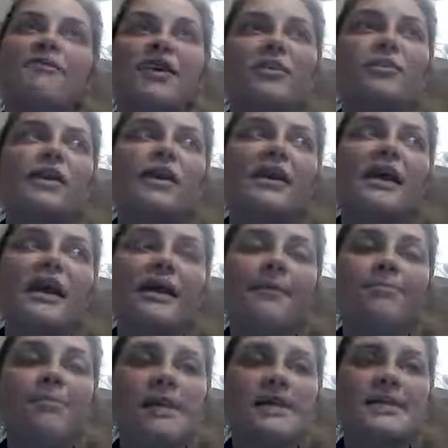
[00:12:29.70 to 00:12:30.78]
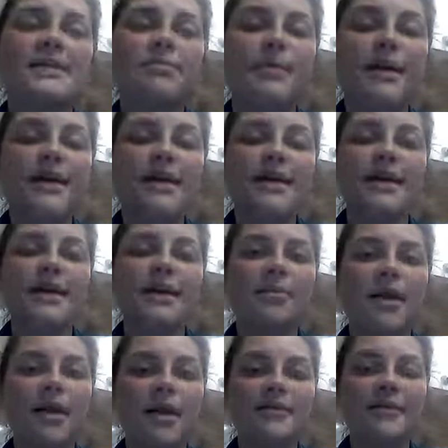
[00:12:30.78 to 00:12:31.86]
verbally speak in the
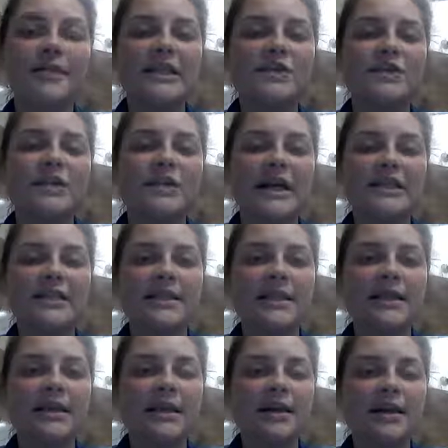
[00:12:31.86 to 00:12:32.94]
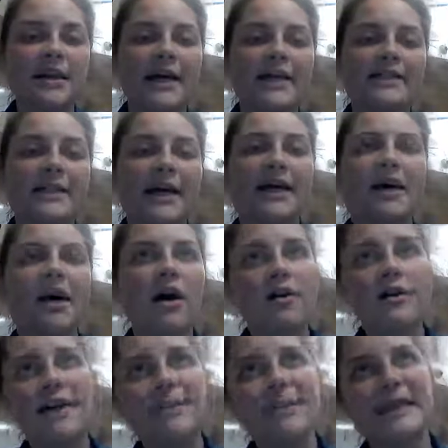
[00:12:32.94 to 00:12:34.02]
middle of a teacher's lesson, like saying,
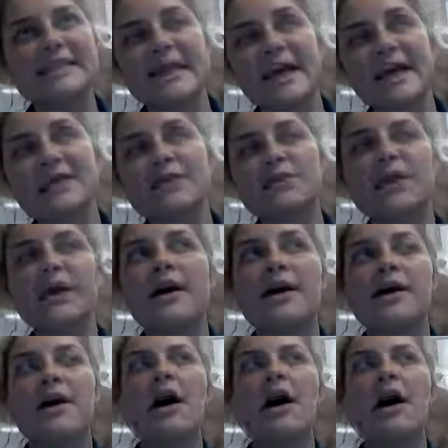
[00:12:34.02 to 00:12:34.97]
oh, that makes sense, or,